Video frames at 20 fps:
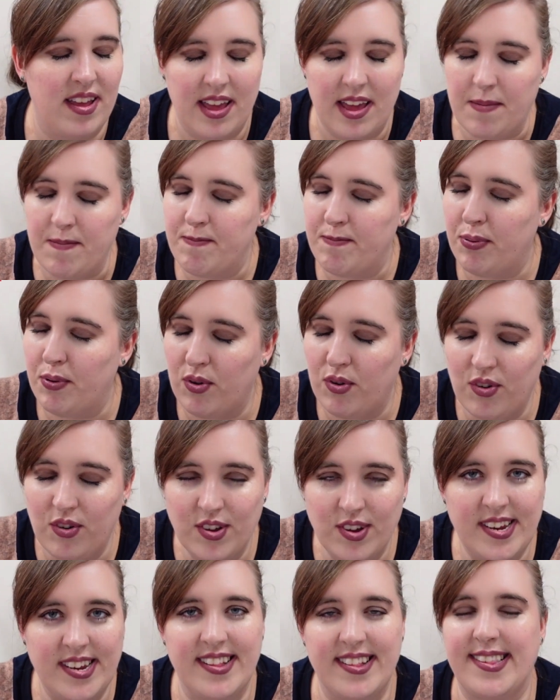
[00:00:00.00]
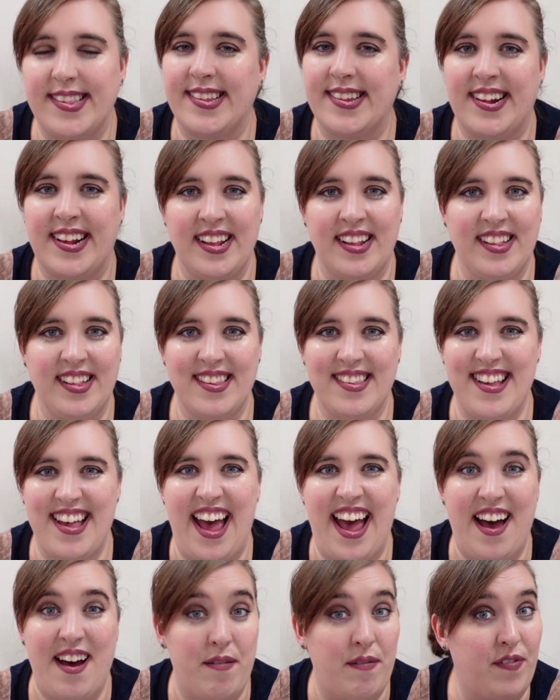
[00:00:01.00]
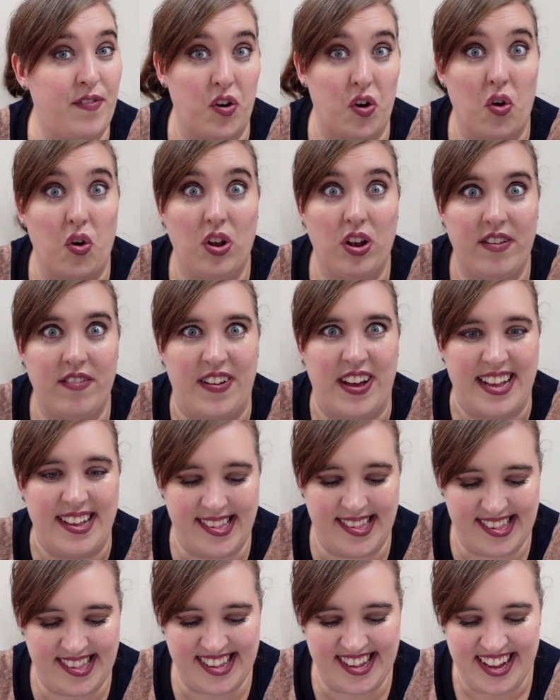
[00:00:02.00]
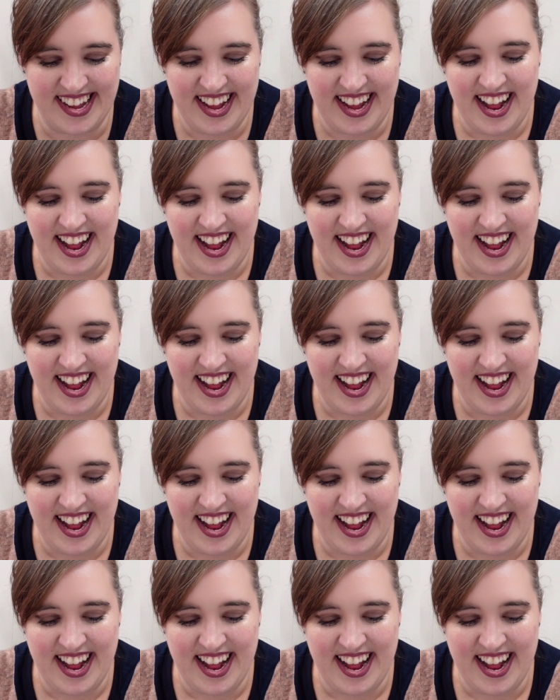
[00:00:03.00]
important skill to have for all of us.